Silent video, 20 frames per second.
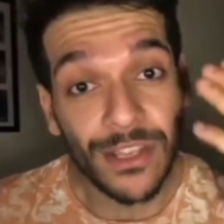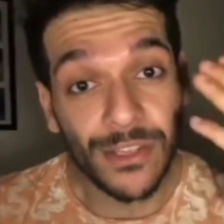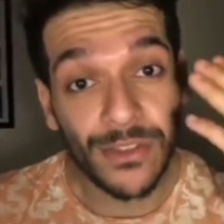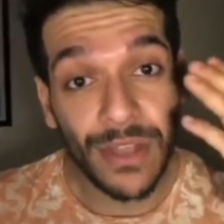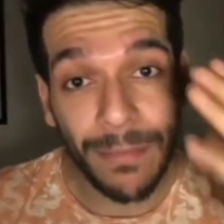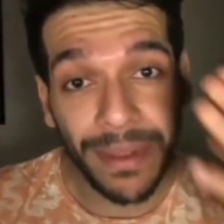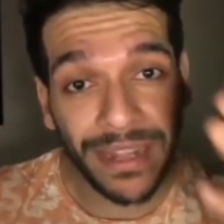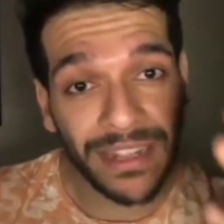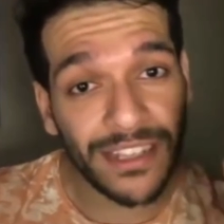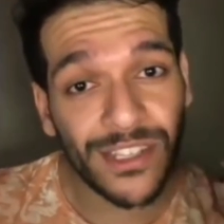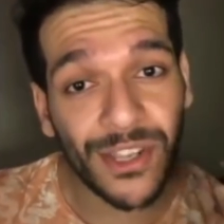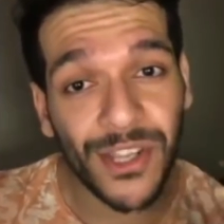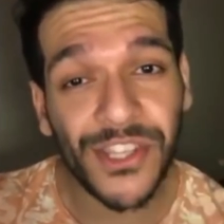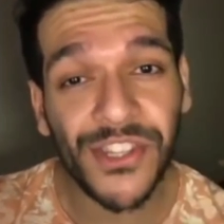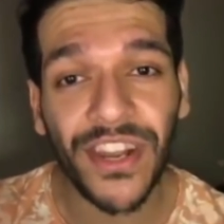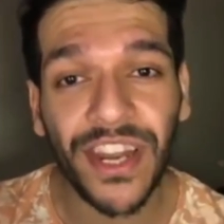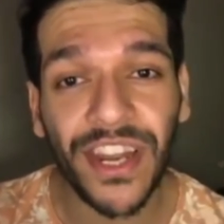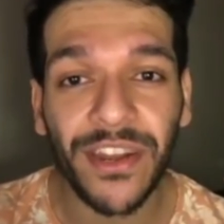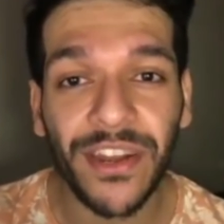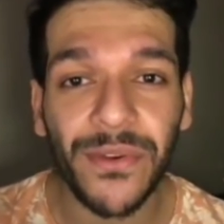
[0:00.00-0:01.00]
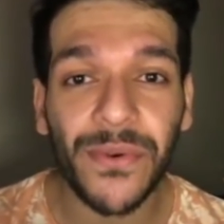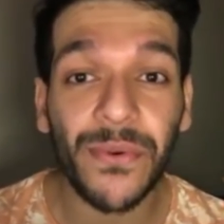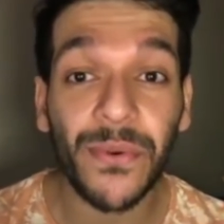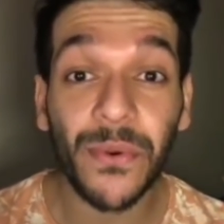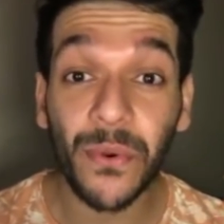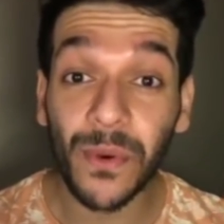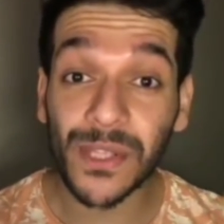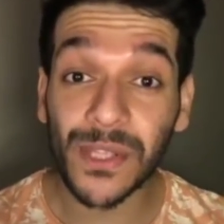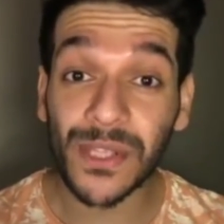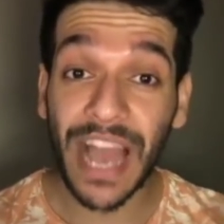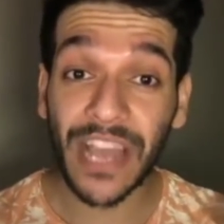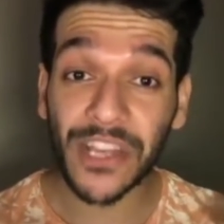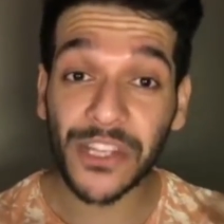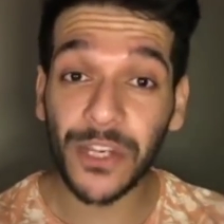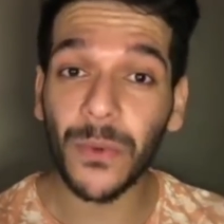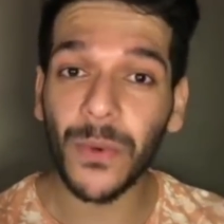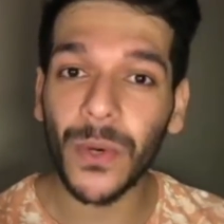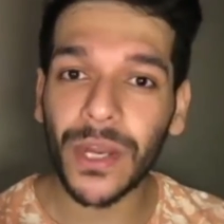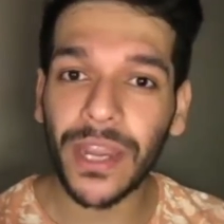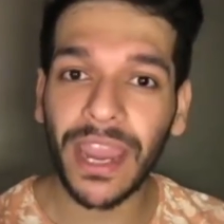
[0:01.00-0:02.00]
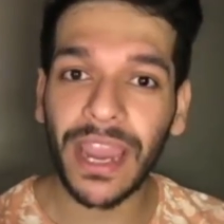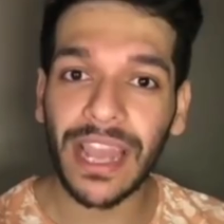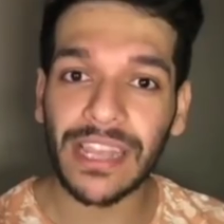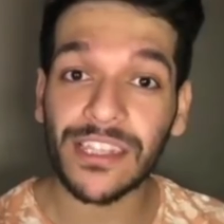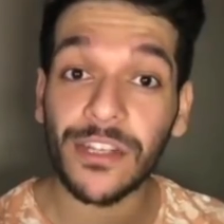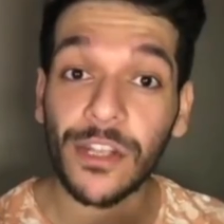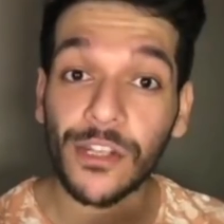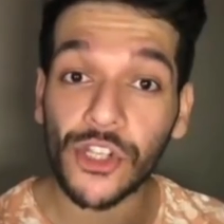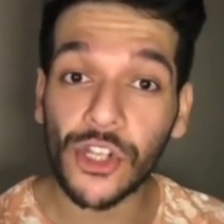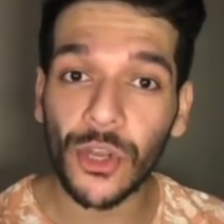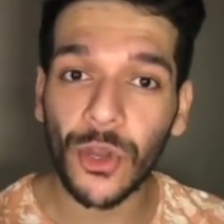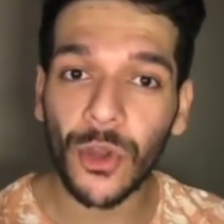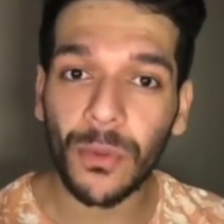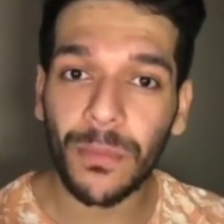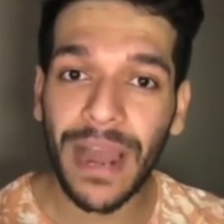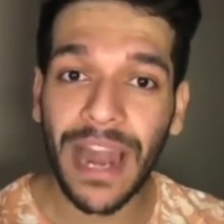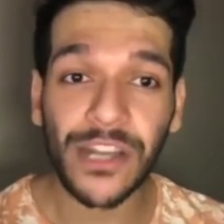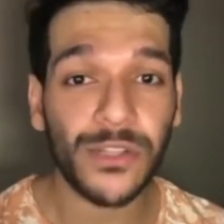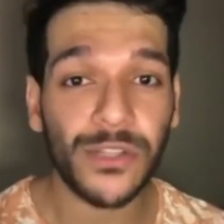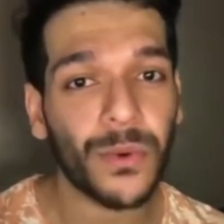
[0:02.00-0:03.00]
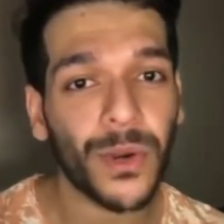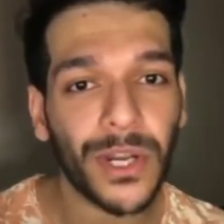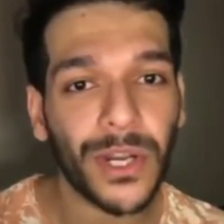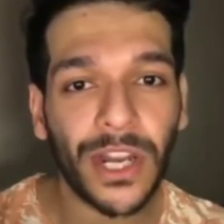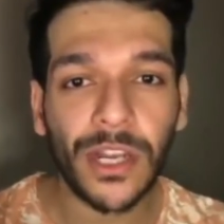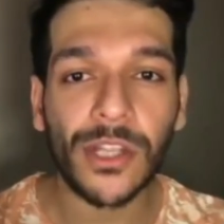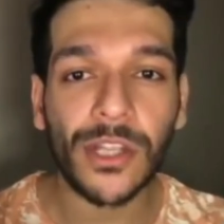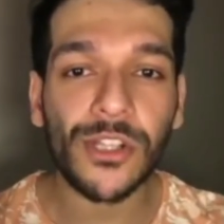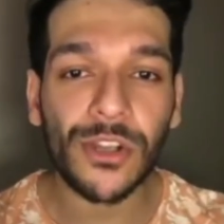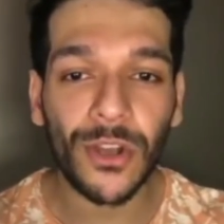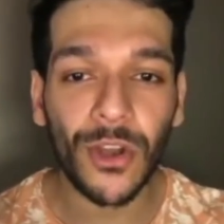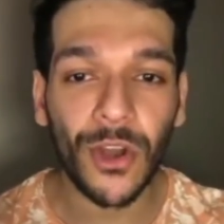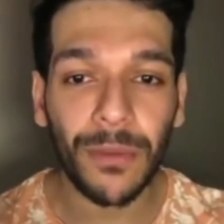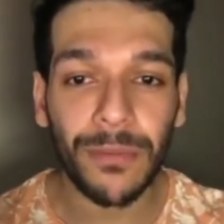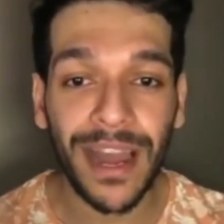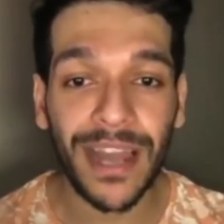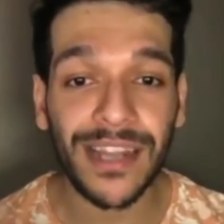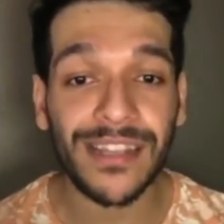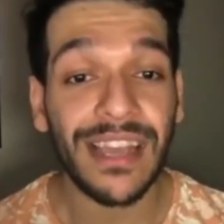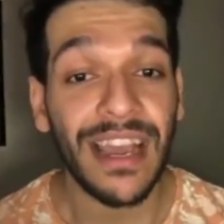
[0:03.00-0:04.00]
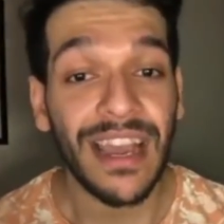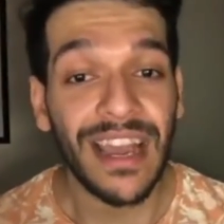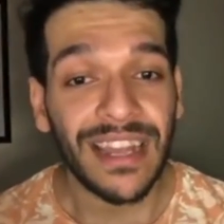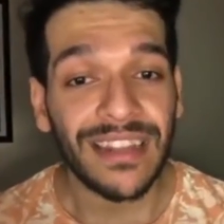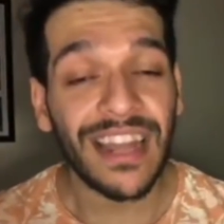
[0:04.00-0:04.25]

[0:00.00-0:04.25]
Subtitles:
So I met this Australian who was actually working as a digital nomad. So what are digital nomads?